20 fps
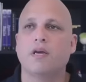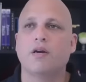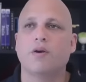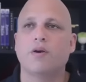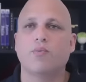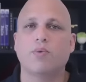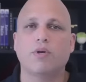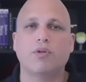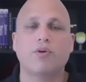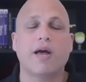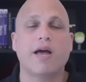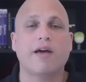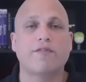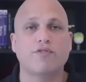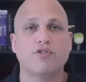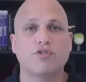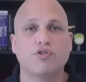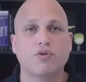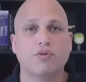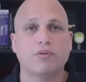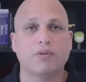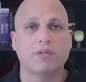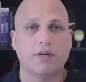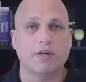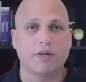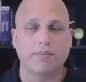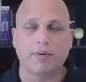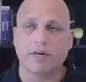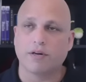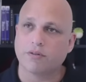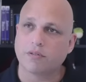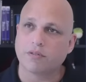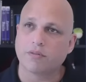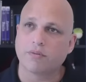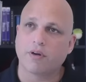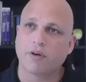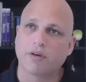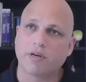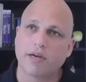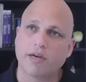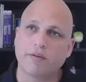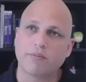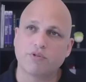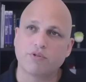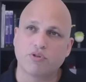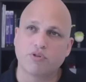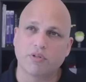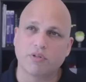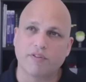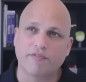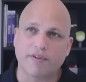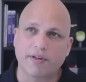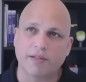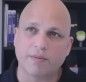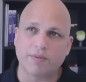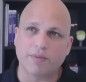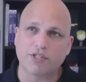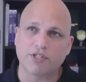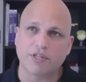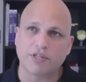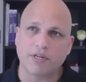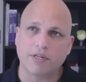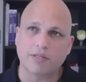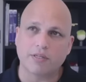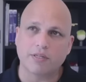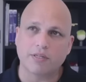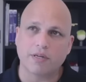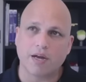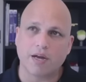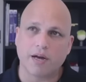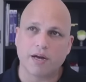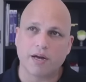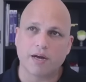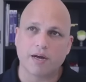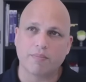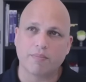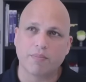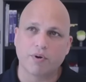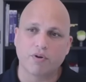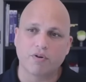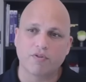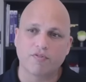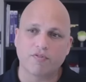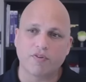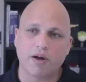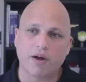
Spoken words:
we do have two terminals, okay? Two different machines, both are